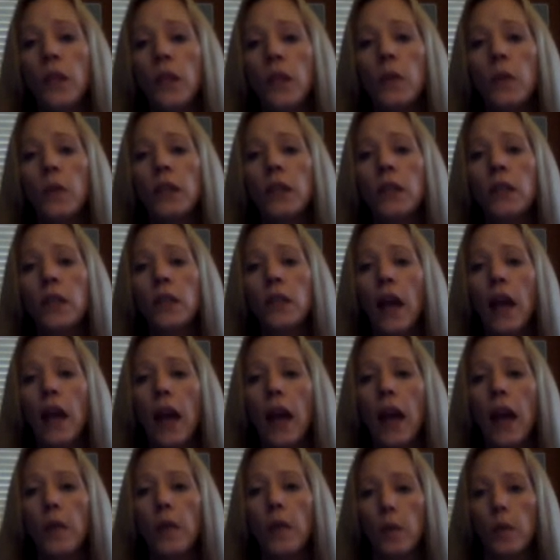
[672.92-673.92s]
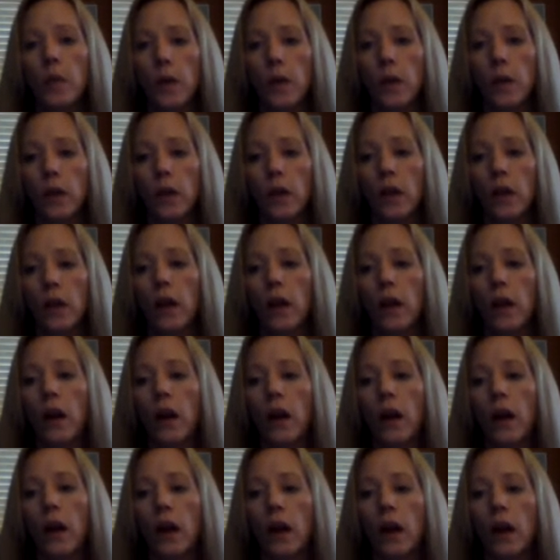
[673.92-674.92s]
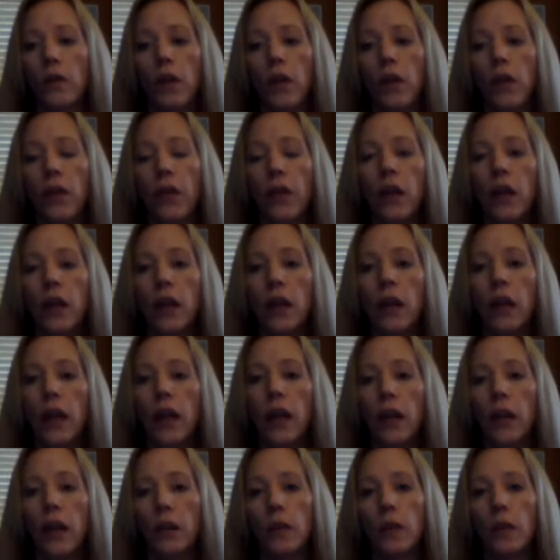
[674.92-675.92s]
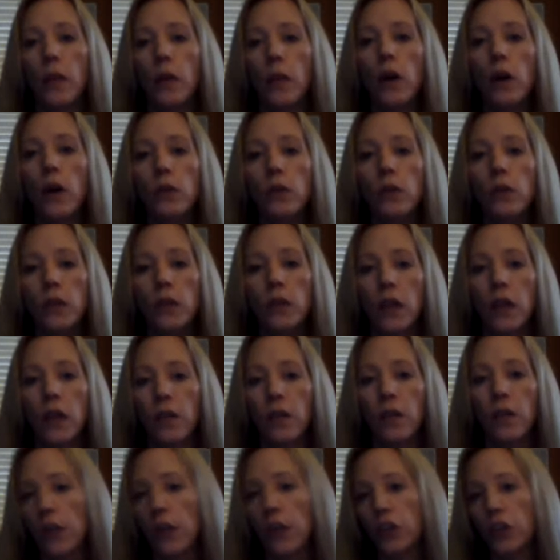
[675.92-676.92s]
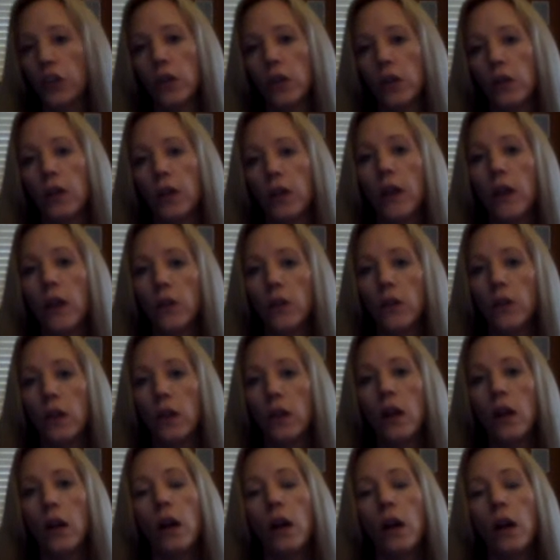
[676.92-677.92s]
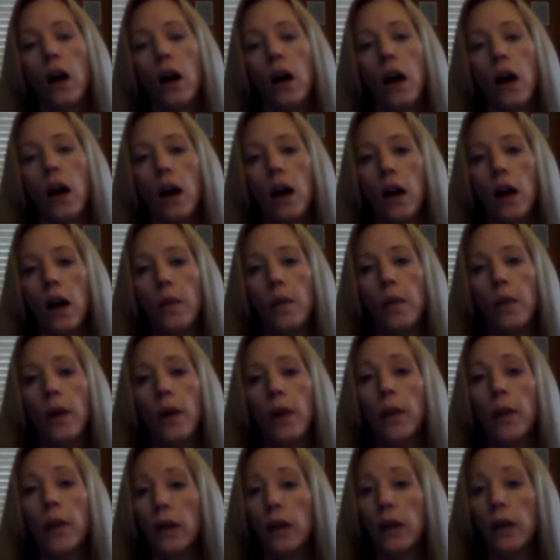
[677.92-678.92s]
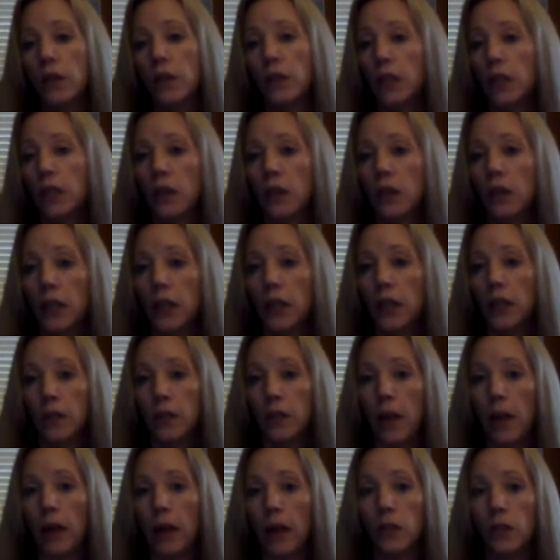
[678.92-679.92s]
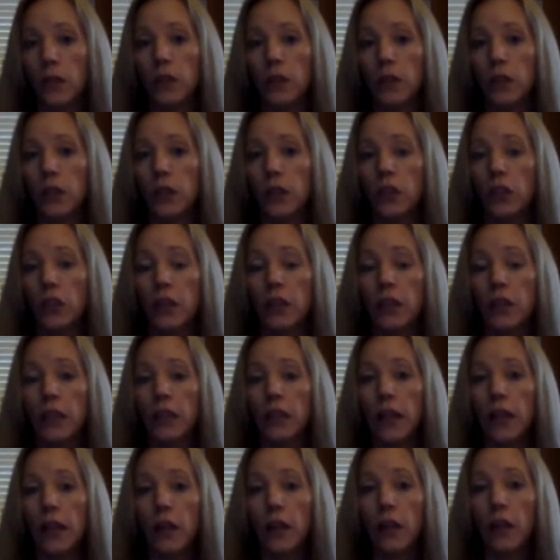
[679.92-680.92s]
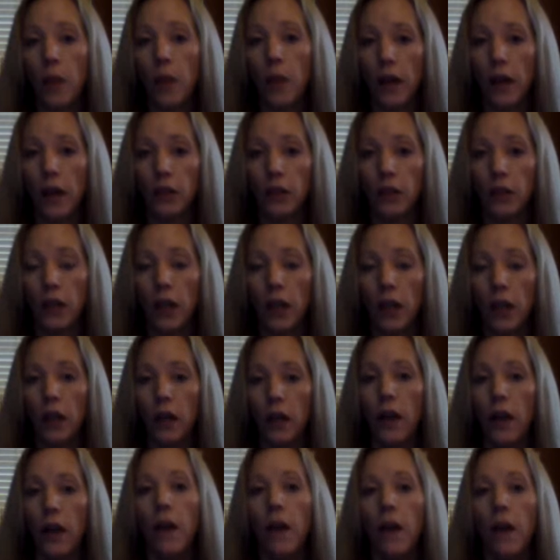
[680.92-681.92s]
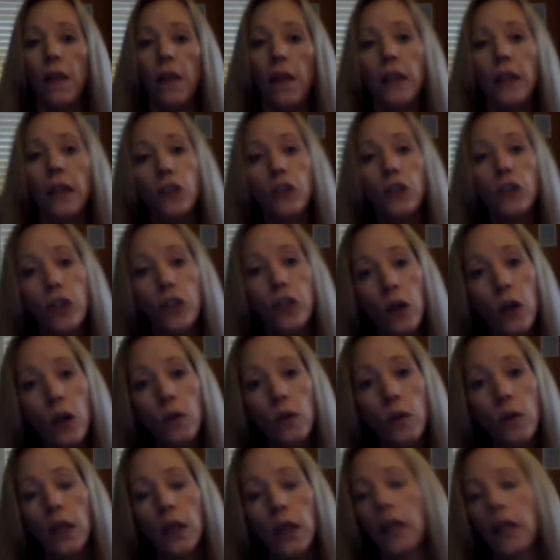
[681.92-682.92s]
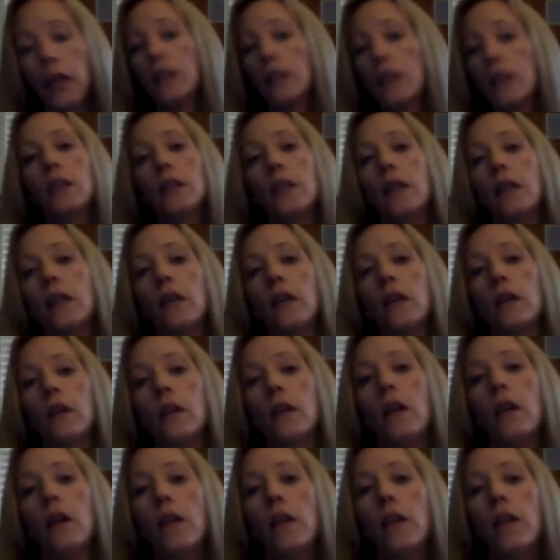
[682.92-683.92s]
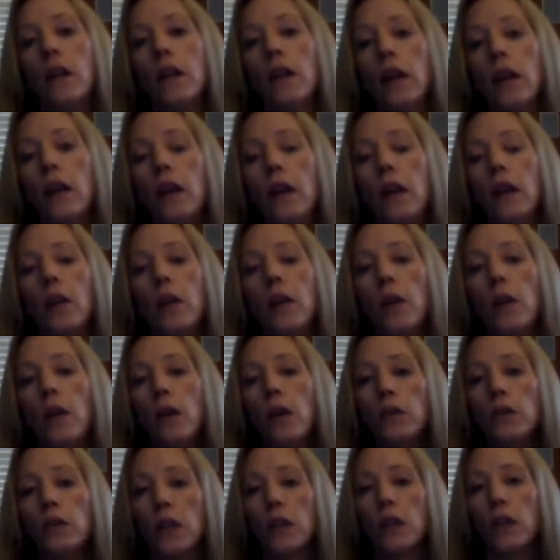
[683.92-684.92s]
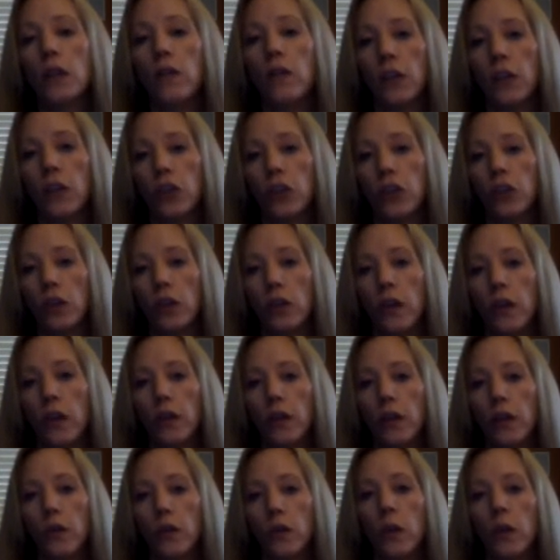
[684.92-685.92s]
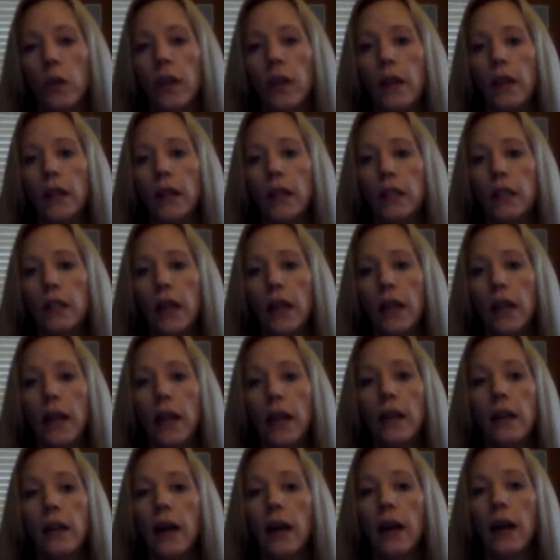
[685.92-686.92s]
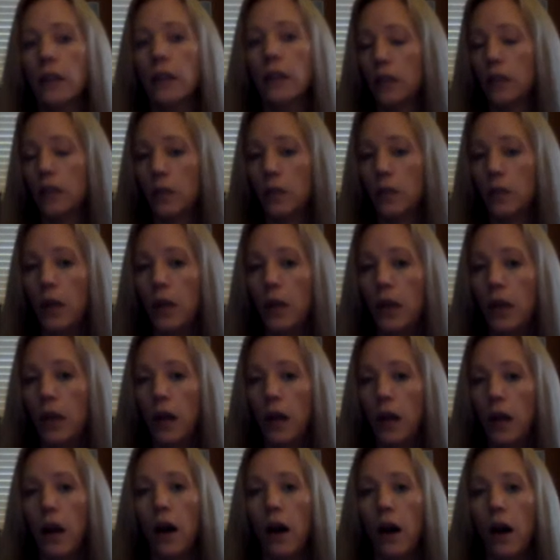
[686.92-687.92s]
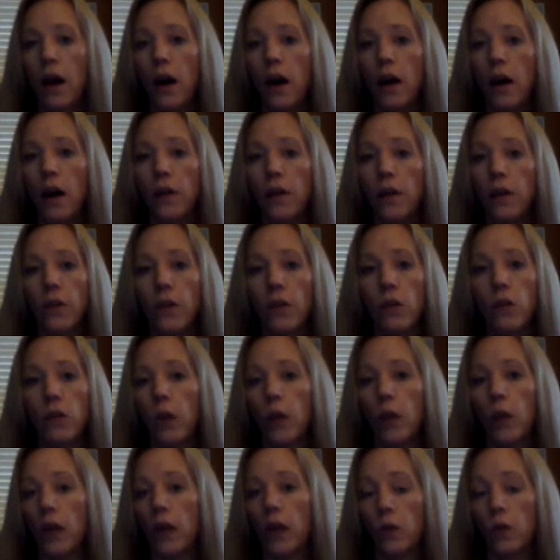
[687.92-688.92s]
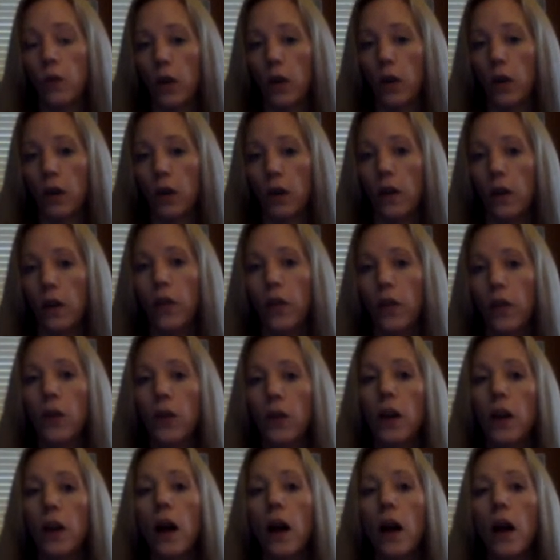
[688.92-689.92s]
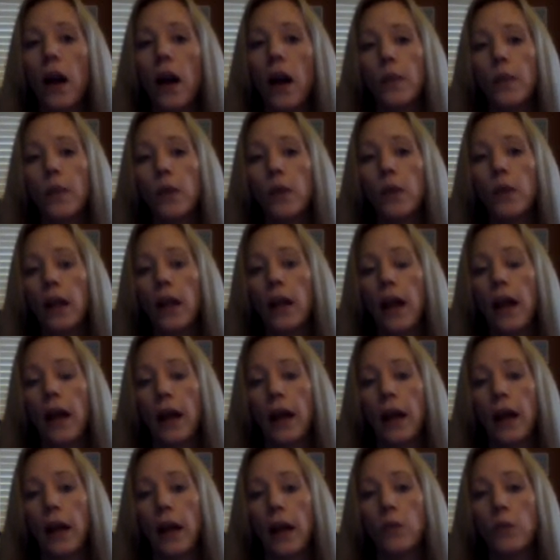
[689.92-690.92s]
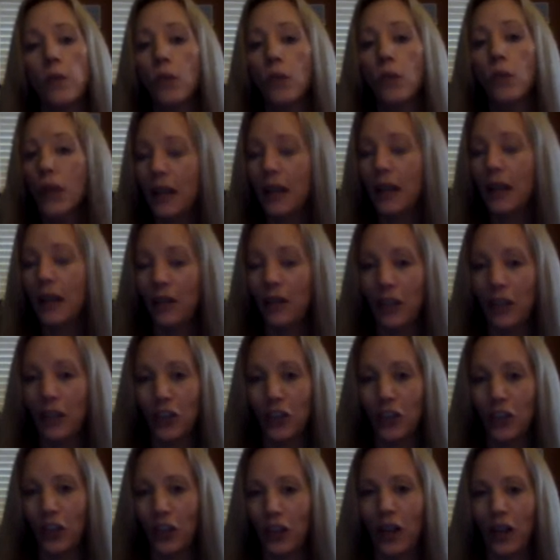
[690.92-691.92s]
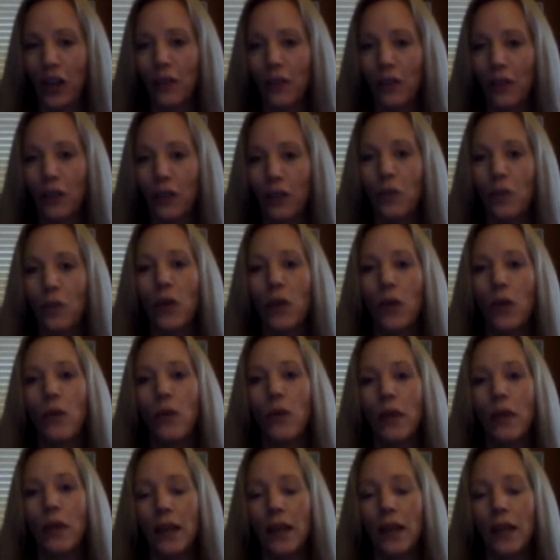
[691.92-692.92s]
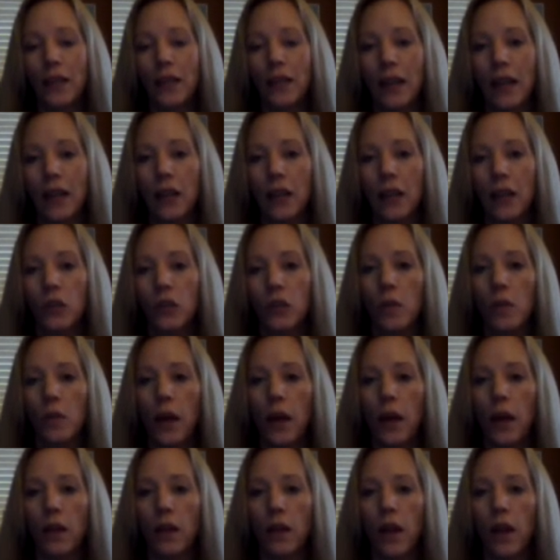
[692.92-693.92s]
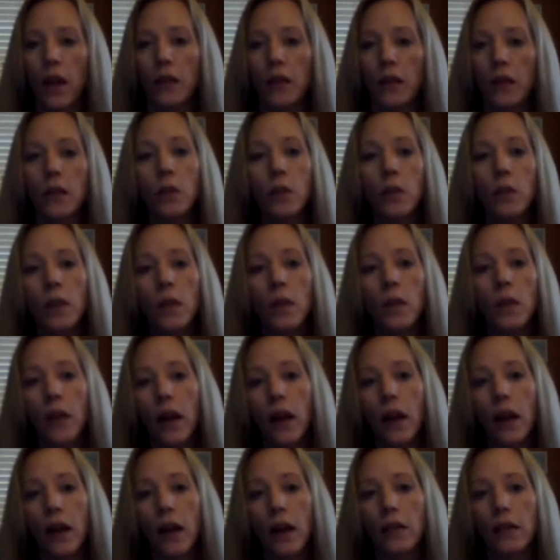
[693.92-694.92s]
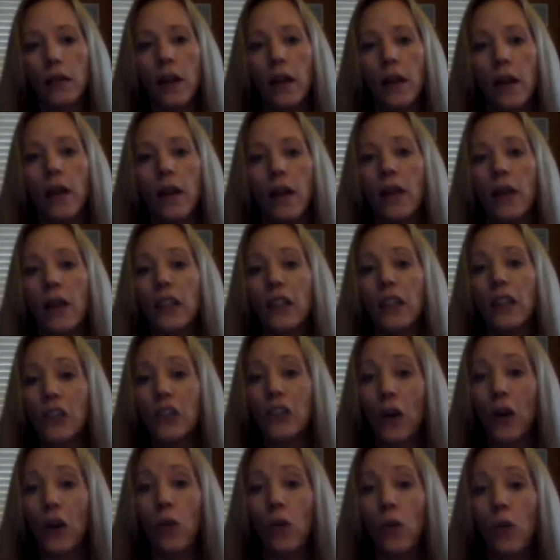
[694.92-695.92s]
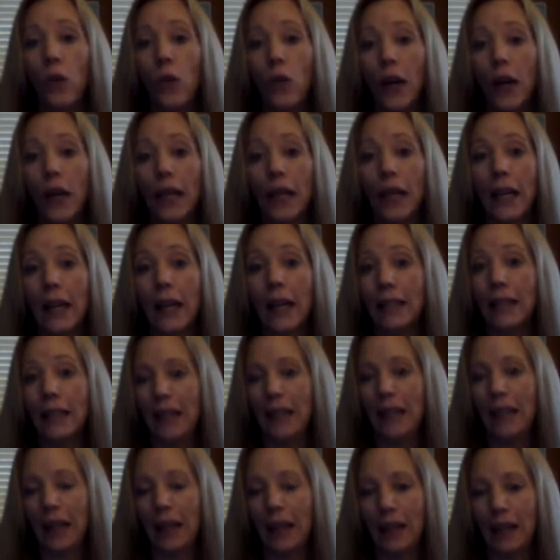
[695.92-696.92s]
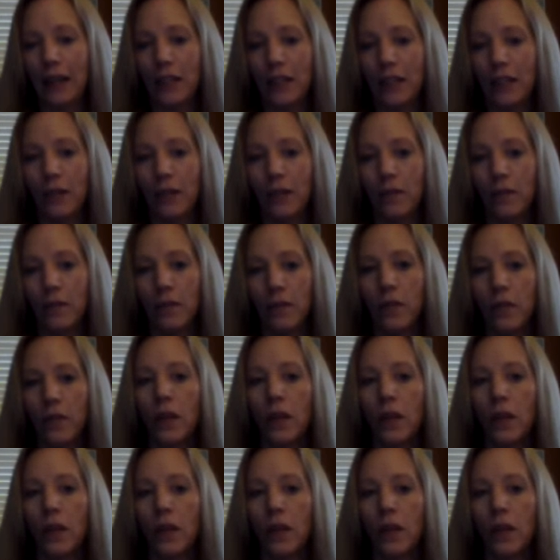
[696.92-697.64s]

if someone is capable of thinking at the post-conventional level about serious matters such as the death penalty, they don't consider the post-conventional level when they decide not to speed on their way to work. They're going to operate at a pre-conventional level when they decide to obey the law simply because they don't want to get a ticket.